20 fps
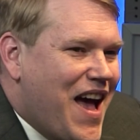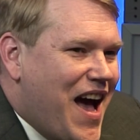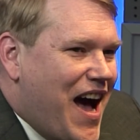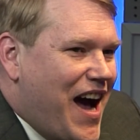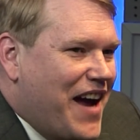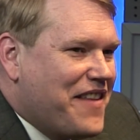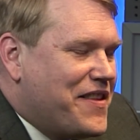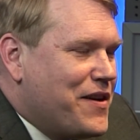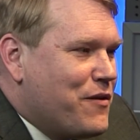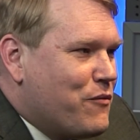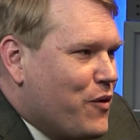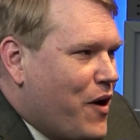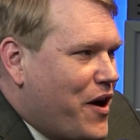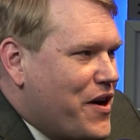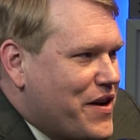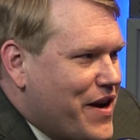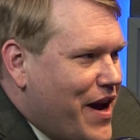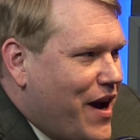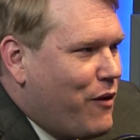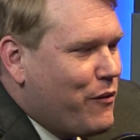I think
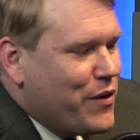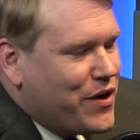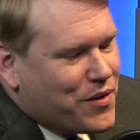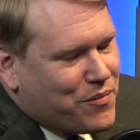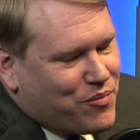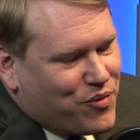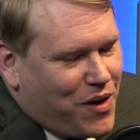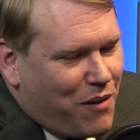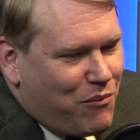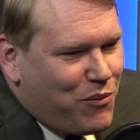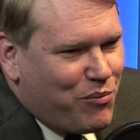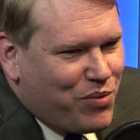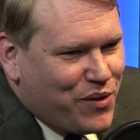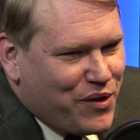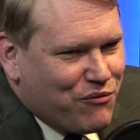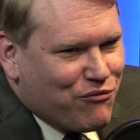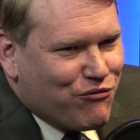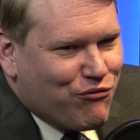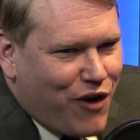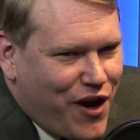right now we could
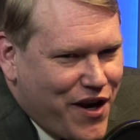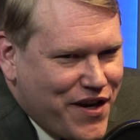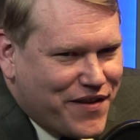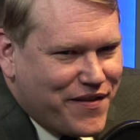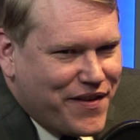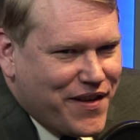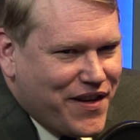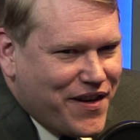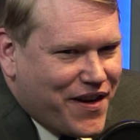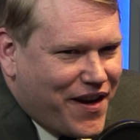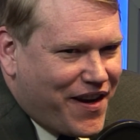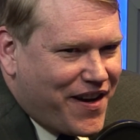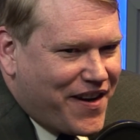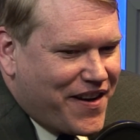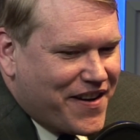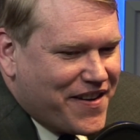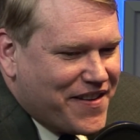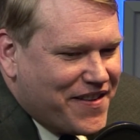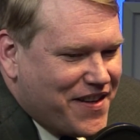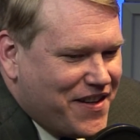probably write the
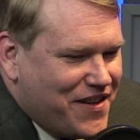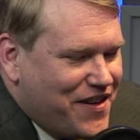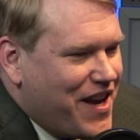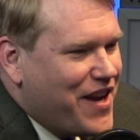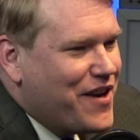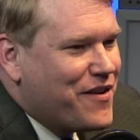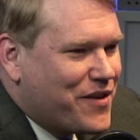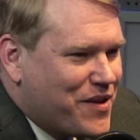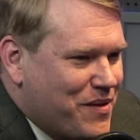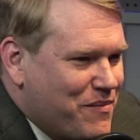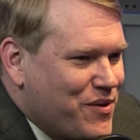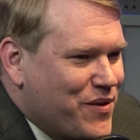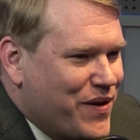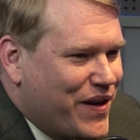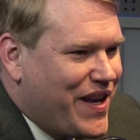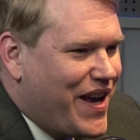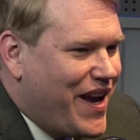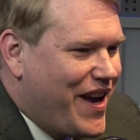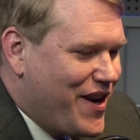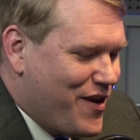NATO
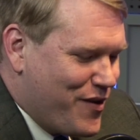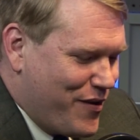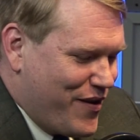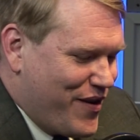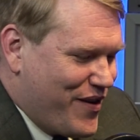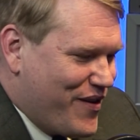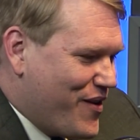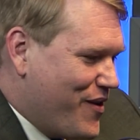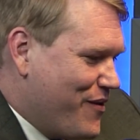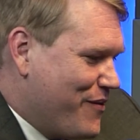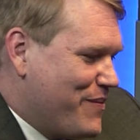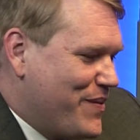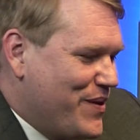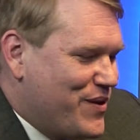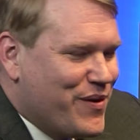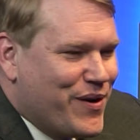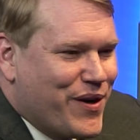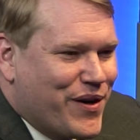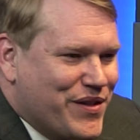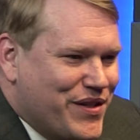communique or
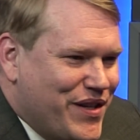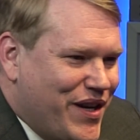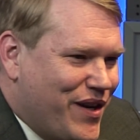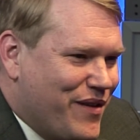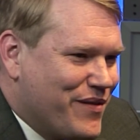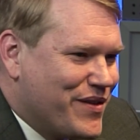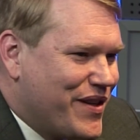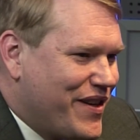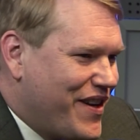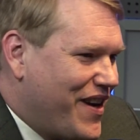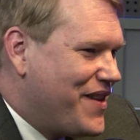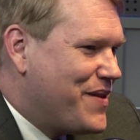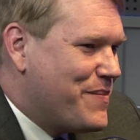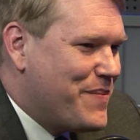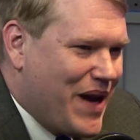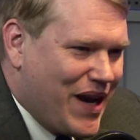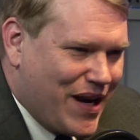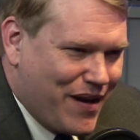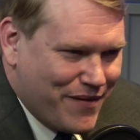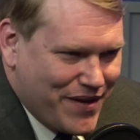between ourselves and on the
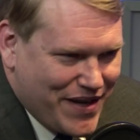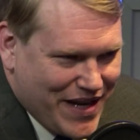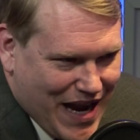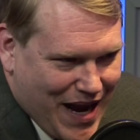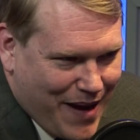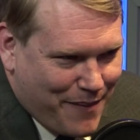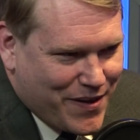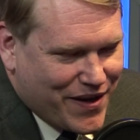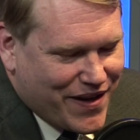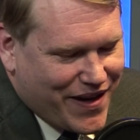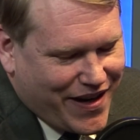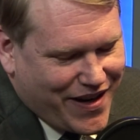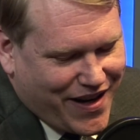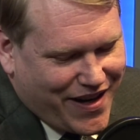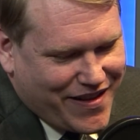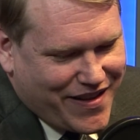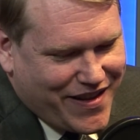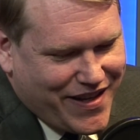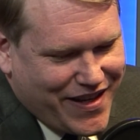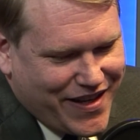back of a napkin.
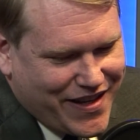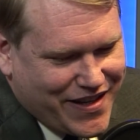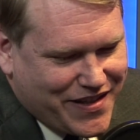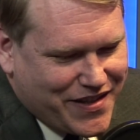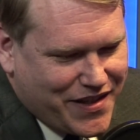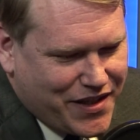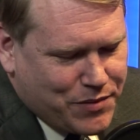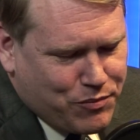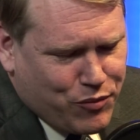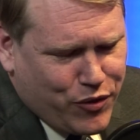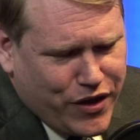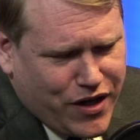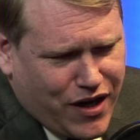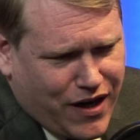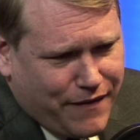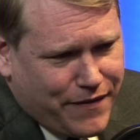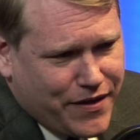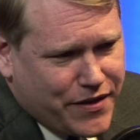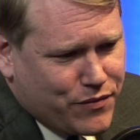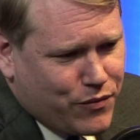I think it's pretty
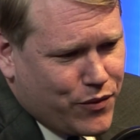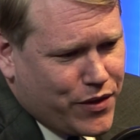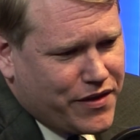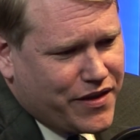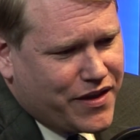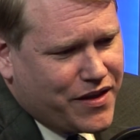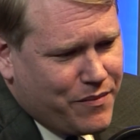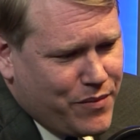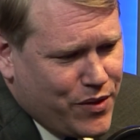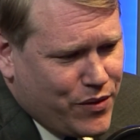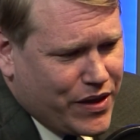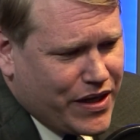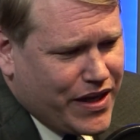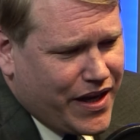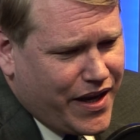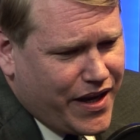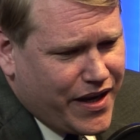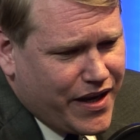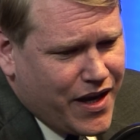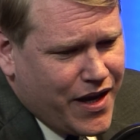obvious what the
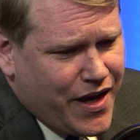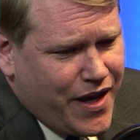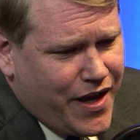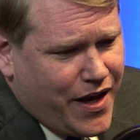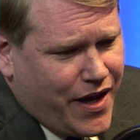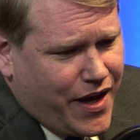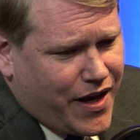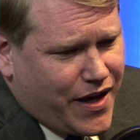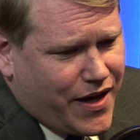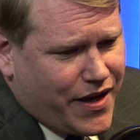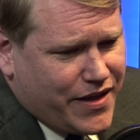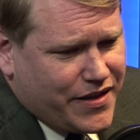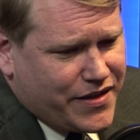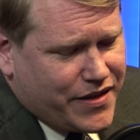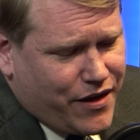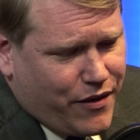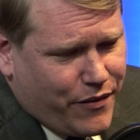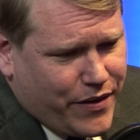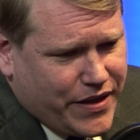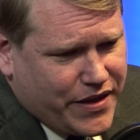communique is
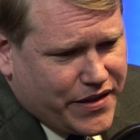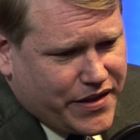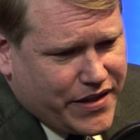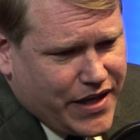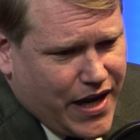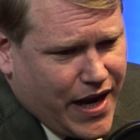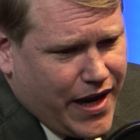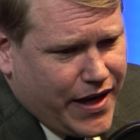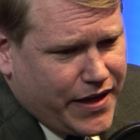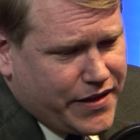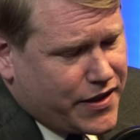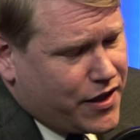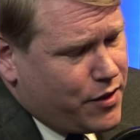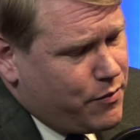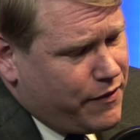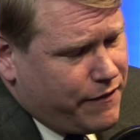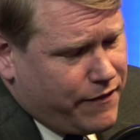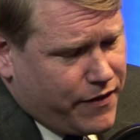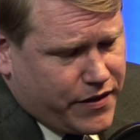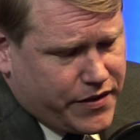going to say. It's going
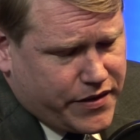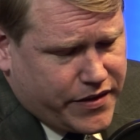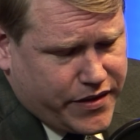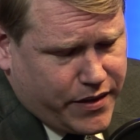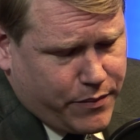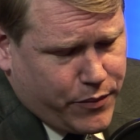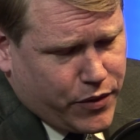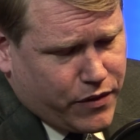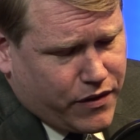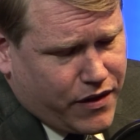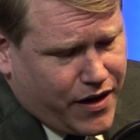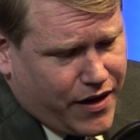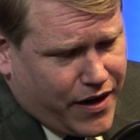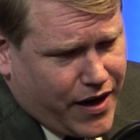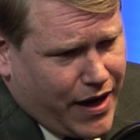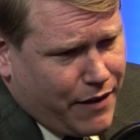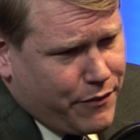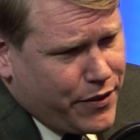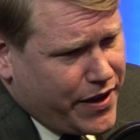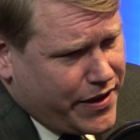to be very similar,
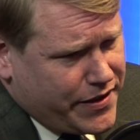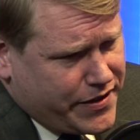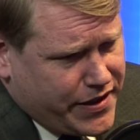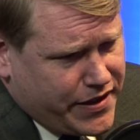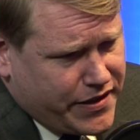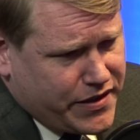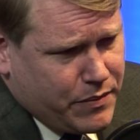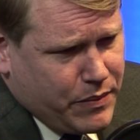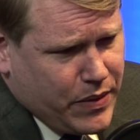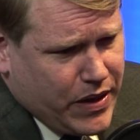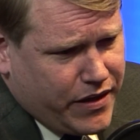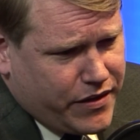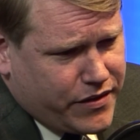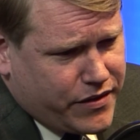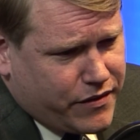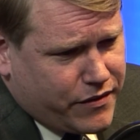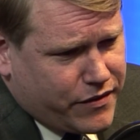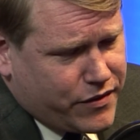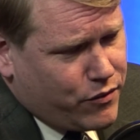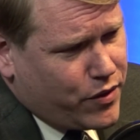I would anticipate,
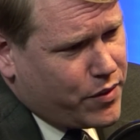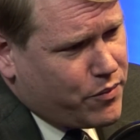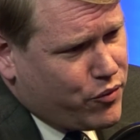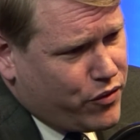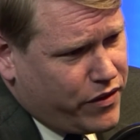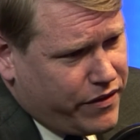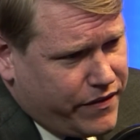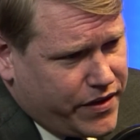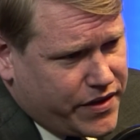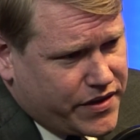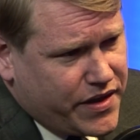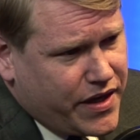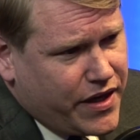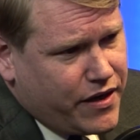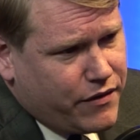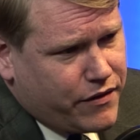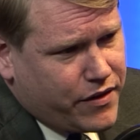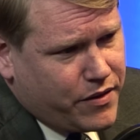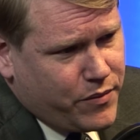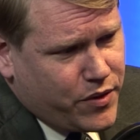to what previous
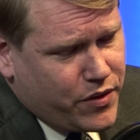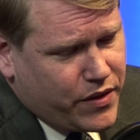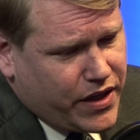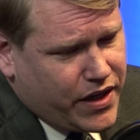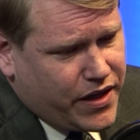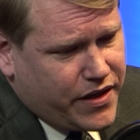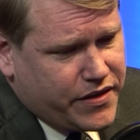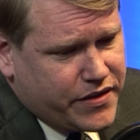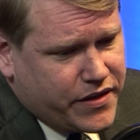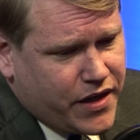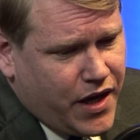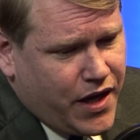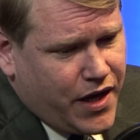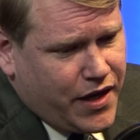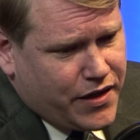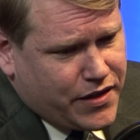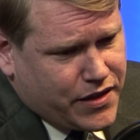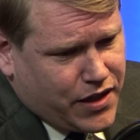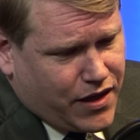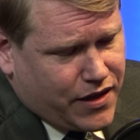NATO communiques
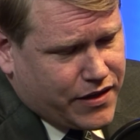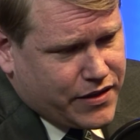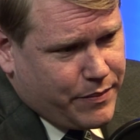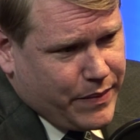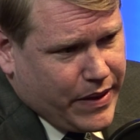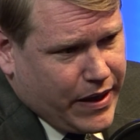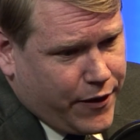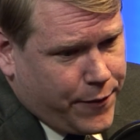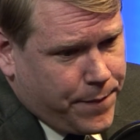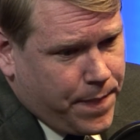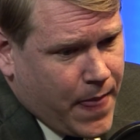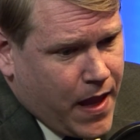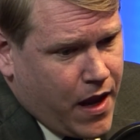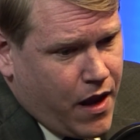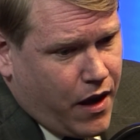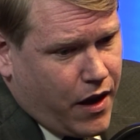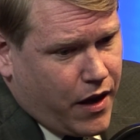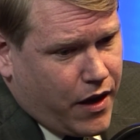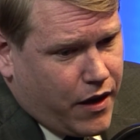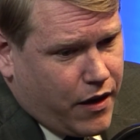talked about.
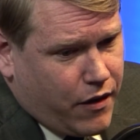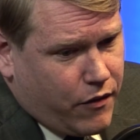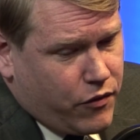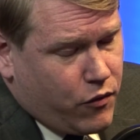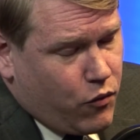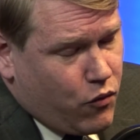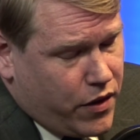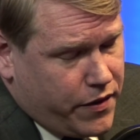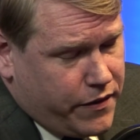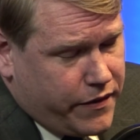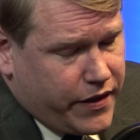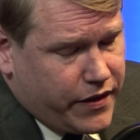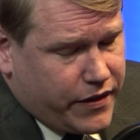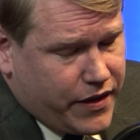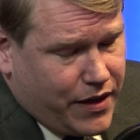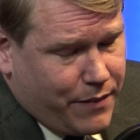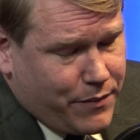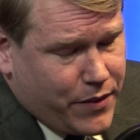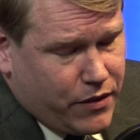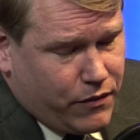The one thing
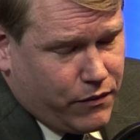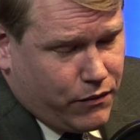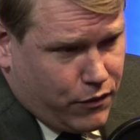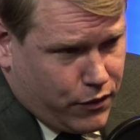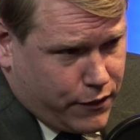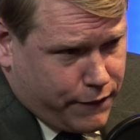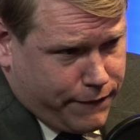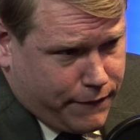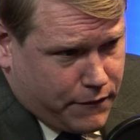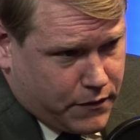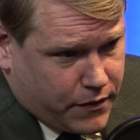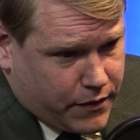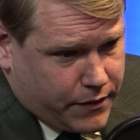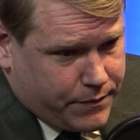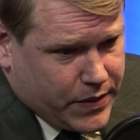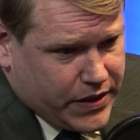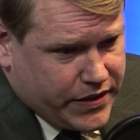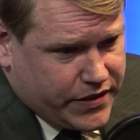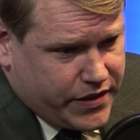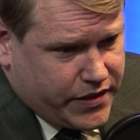that I'm going to look for
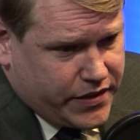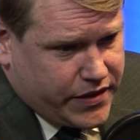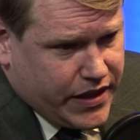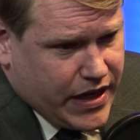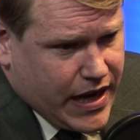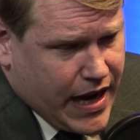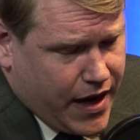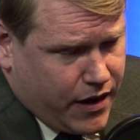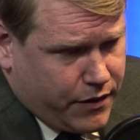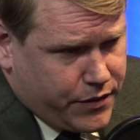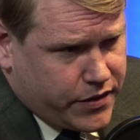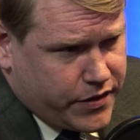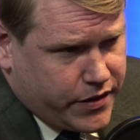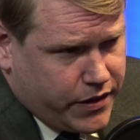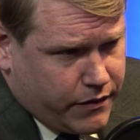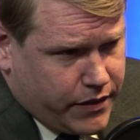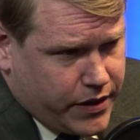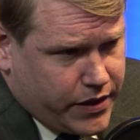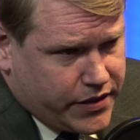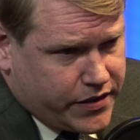is to see how
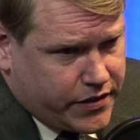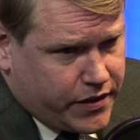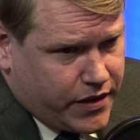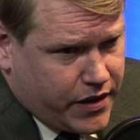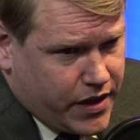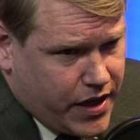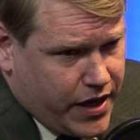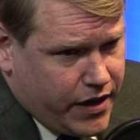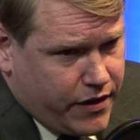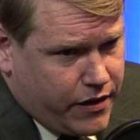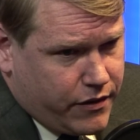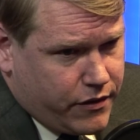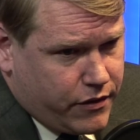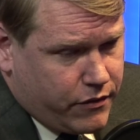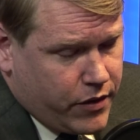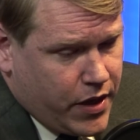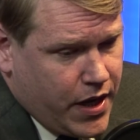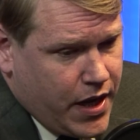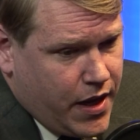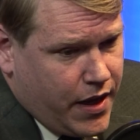serious
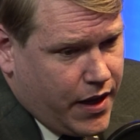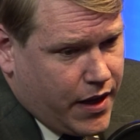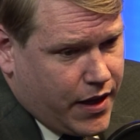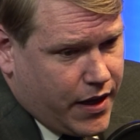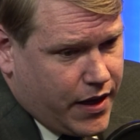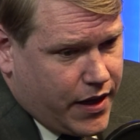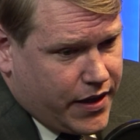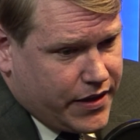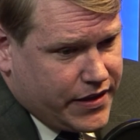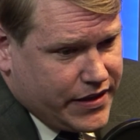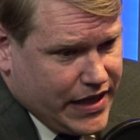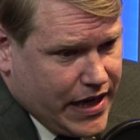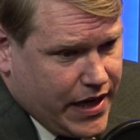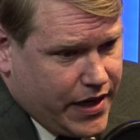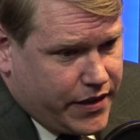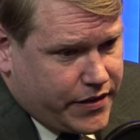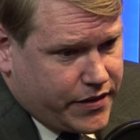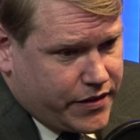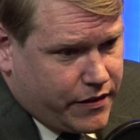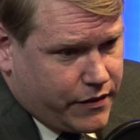NATO
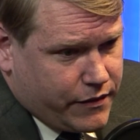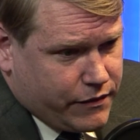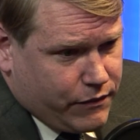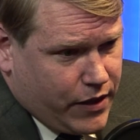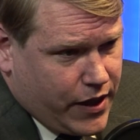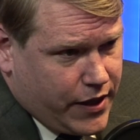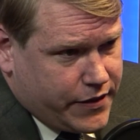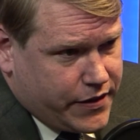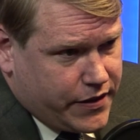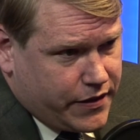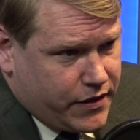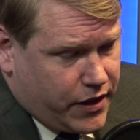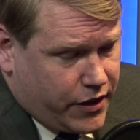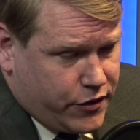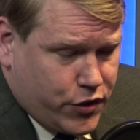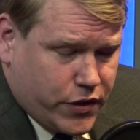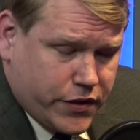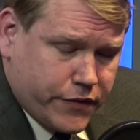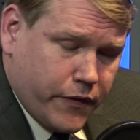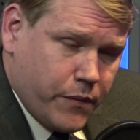takes the threat,
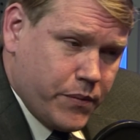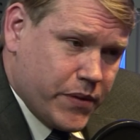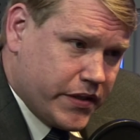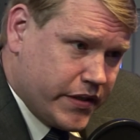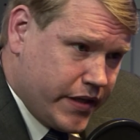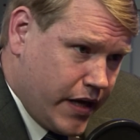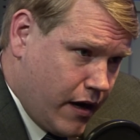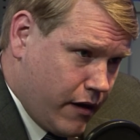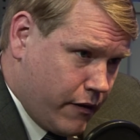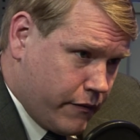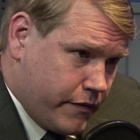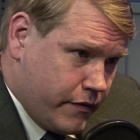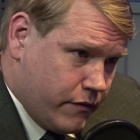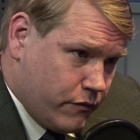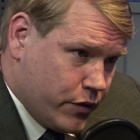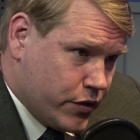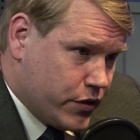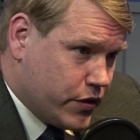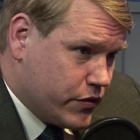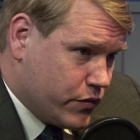not just from the South,
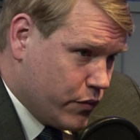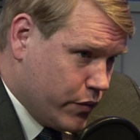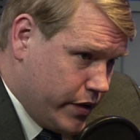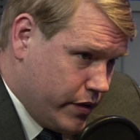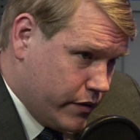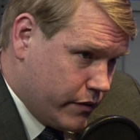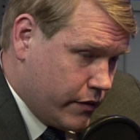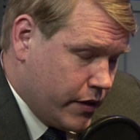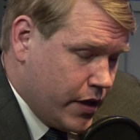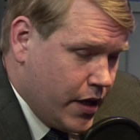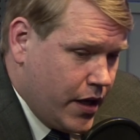which is real,